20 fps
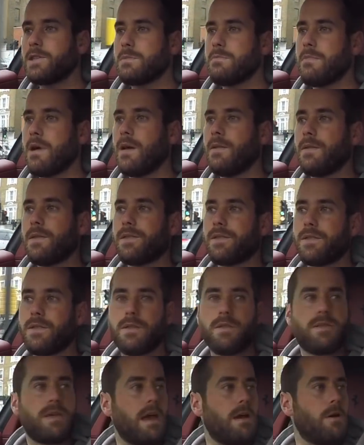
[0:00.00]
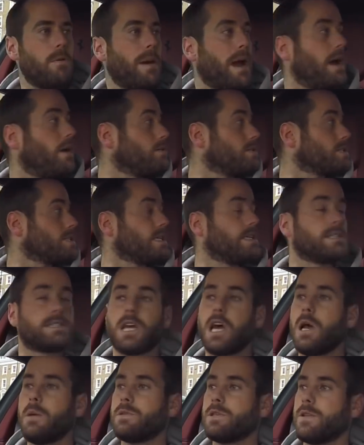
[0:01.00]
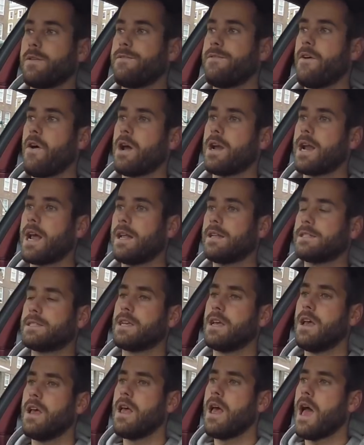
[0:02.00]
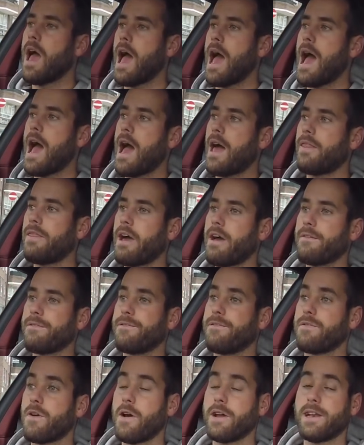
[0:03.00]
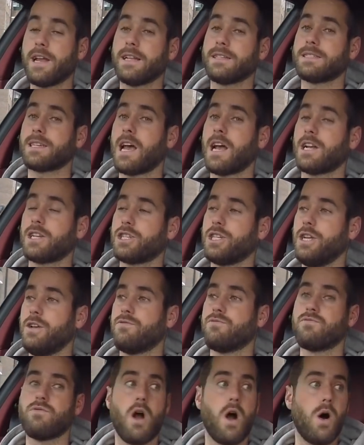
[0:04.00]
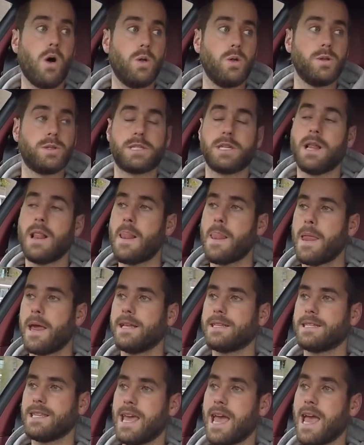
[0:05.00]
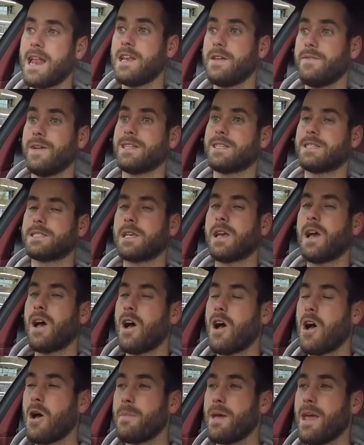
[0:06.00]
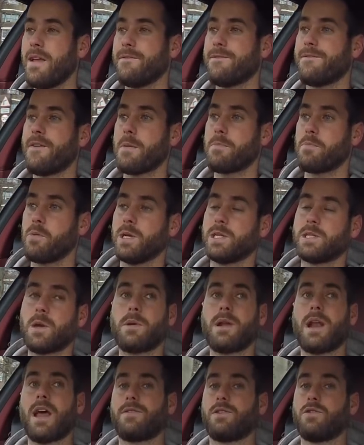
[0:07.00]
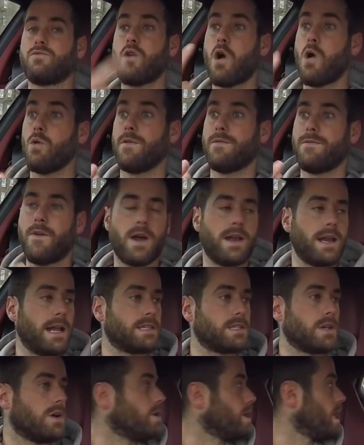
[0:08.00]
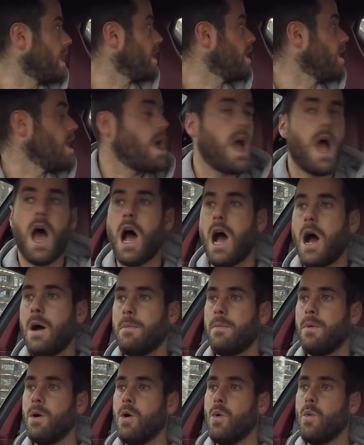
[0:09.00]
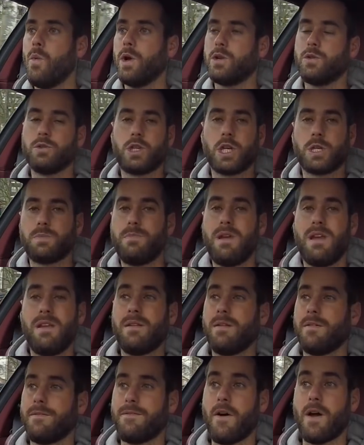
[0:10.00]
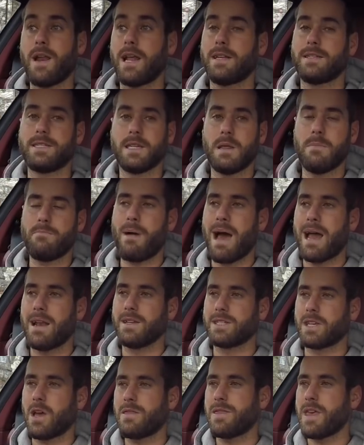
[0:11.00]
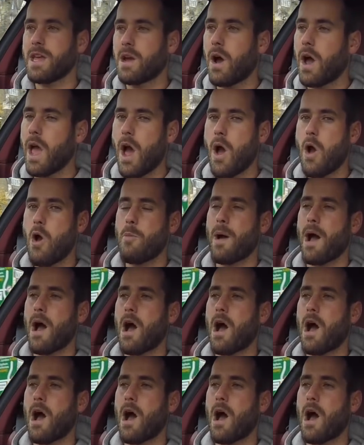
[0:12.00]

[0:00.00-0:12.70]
a month, thereabouts, in terms of the finance. And that finance actually rolls. It's the end of its term in February, so I'm going to have to roll the finance on it, which will just mean financing the balance. I think I owe about